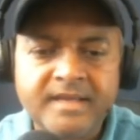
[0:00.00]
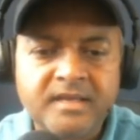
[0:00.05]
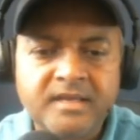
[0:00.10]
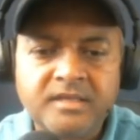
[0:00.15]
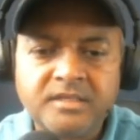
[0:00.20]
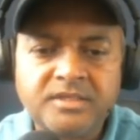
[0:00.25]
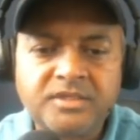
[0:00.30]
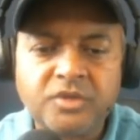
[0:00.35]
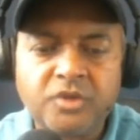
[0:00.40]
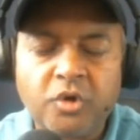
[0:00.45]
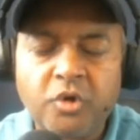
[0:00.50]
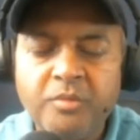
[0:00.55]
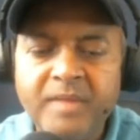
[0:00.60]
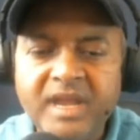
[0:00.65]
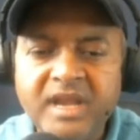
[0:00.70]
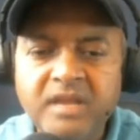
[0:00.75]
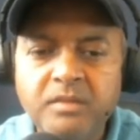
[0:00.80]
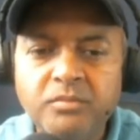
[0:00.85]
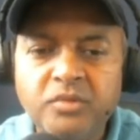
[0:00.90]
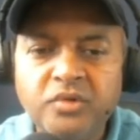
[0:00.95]
so
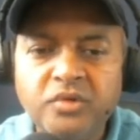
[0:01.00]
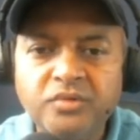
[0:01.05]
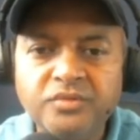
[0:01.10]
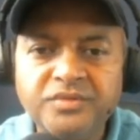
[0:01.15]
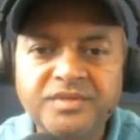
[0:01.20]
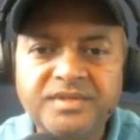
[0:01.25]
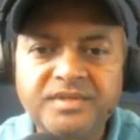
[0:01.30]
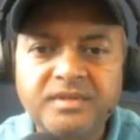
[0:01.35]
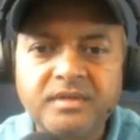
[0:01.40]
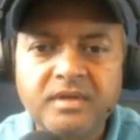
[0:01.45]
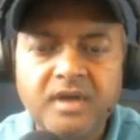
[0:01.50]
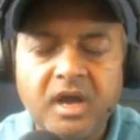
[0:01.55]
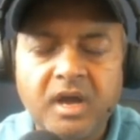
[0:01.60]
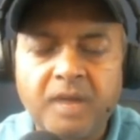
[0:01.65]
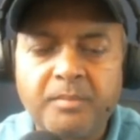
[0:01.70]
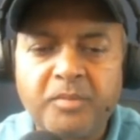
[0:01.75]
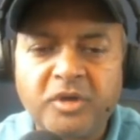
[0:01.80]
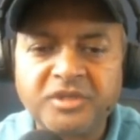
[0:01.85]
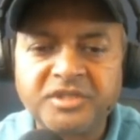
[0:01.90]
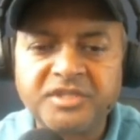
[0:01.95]
many moves,
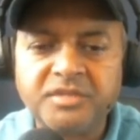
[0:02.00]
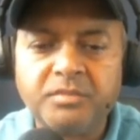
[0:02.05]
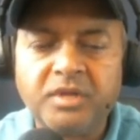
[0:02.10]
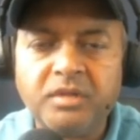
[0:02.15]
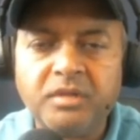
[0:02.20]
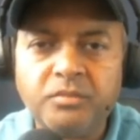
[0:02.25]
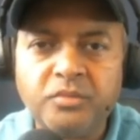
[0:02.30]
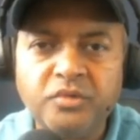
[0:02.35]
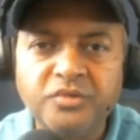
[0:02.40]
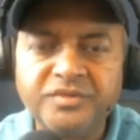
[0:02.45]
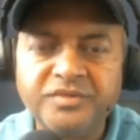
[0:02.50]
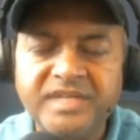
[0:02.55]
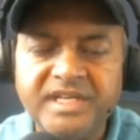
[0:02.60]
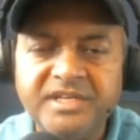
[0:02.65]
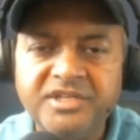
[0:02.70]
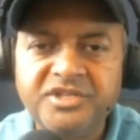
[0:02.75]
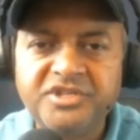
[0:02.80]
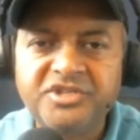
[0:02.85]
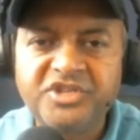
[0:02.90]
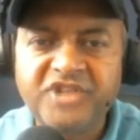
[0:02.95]
possible moves
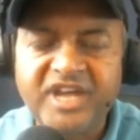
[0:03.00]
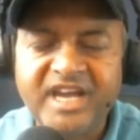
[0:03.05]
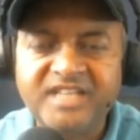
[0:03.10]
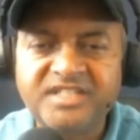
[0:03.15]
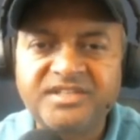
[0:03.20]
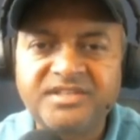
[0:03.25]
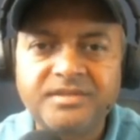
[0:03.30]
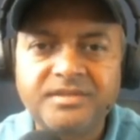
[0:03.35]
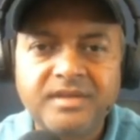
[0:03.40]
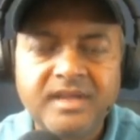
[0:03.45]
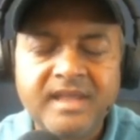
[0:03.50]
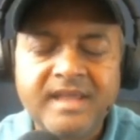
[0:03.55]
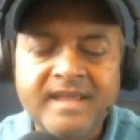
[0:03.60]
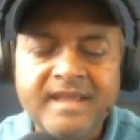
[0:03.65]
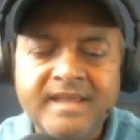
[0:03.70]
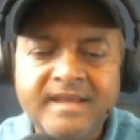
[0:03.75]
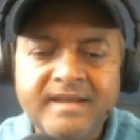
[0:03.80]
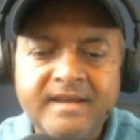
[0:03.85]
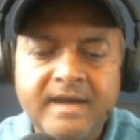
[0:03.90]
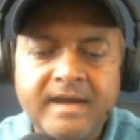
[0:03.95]
in chess.
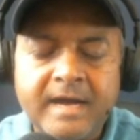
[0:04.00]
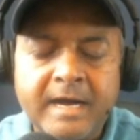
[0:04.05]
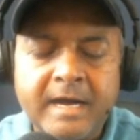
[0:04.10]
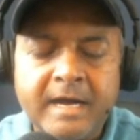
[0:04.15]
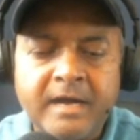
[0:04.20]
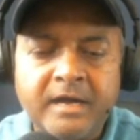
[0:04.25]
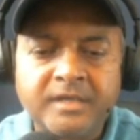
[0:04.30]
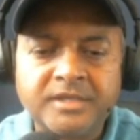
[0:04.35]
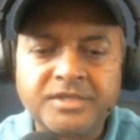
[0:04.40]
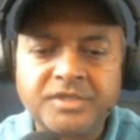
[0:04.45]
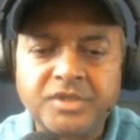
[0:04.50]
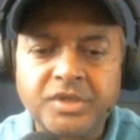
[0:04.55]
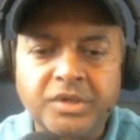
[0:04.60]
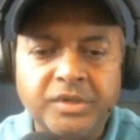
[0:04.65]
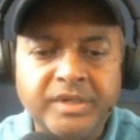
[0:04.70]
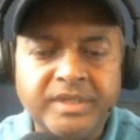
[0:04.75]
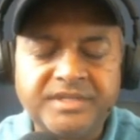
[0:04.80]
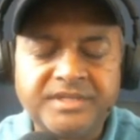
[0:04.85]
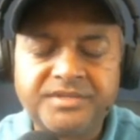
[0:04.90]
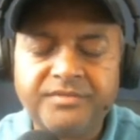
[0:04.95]

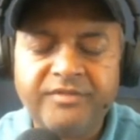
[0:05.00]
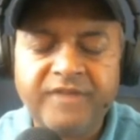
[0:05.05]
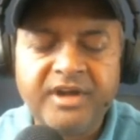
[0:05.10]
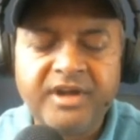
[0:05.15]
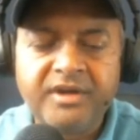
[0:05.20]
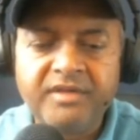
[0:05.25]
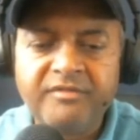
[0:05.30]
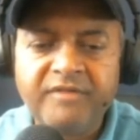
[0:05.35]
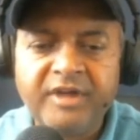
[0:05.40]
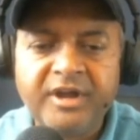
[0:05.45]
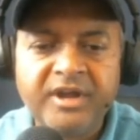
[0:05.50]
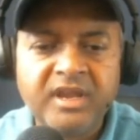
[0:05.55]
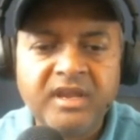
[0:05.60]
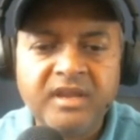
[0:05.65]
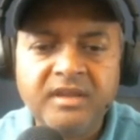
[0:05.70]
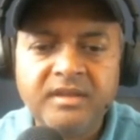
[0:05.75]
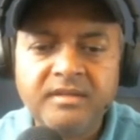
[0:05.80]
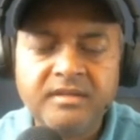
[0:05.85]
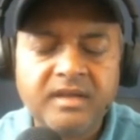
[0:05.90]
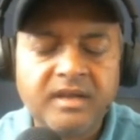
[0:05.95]
So it's very,
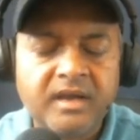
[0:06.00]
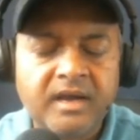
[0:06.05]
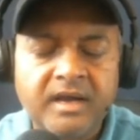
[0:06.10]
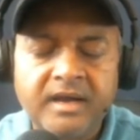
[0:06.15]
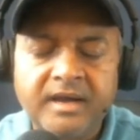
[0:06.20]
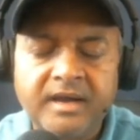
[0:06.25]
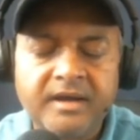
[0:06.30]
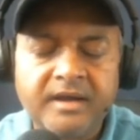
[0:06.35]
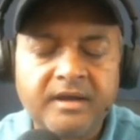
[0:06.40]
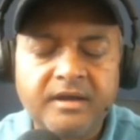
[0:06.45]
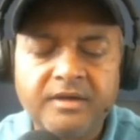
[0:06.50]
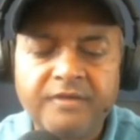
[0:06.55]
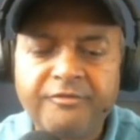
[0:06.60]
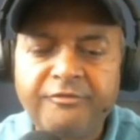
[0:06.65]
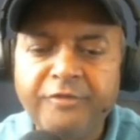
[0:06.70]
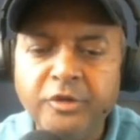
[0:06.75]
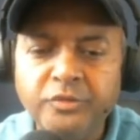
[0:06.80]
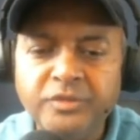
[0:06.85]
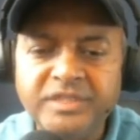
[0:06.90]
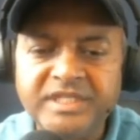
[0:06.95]
very
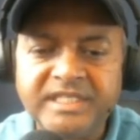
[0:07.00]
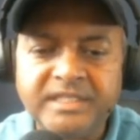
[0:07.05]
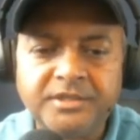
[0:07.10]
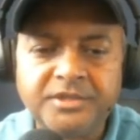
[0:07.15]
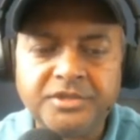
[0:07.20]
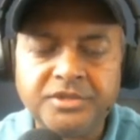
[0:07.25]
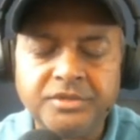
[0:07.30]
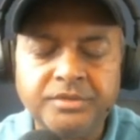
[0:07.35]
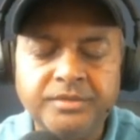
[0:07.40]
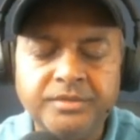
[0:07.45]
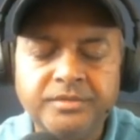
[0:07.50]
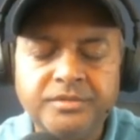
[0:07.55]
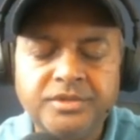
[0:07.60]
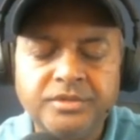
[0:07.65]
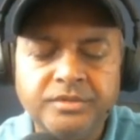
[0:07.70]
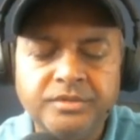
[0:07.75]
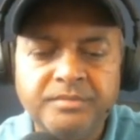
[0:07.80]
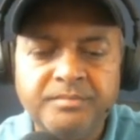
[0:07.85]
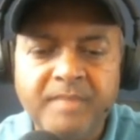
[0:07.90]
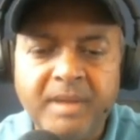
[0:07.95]
futile
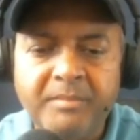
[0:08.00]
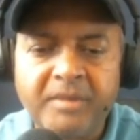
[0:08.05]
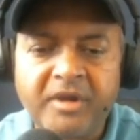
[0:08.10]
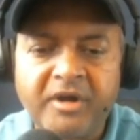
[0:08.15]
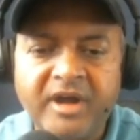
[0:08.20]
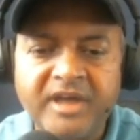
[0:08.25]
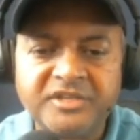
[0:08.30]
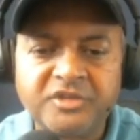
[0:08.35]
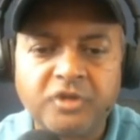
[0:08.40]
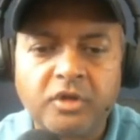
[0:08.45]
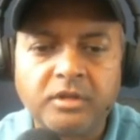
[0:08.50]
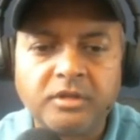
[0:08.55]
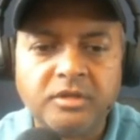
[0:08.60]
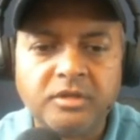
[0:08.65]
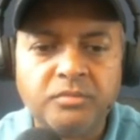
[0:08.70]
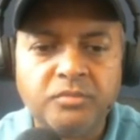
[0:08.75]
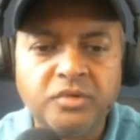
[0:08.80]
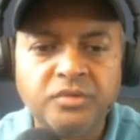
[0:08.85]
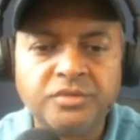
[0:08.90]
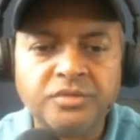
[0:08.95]
to memorize all
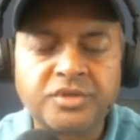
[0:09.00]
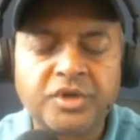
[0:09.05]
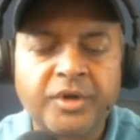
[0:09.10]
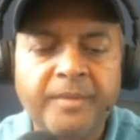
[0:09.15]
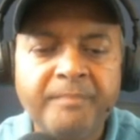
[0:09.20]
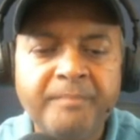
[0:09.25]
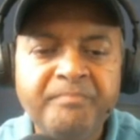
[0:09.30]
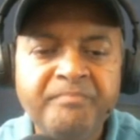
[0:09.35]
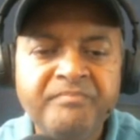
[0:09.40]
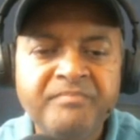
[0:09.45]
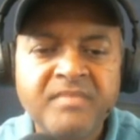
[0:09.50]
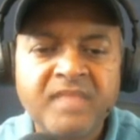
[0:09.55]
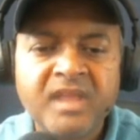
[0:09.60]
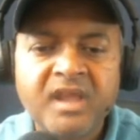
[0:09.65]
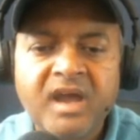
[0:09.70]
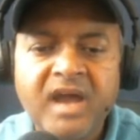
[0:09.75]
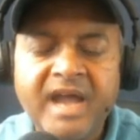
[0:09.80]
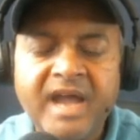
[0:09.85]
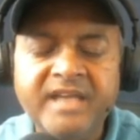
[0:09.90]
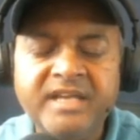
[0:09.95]
the moves. So
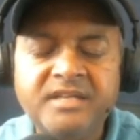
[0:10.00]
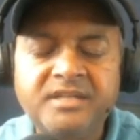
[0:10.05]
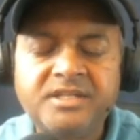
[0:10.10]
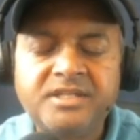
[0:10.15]
I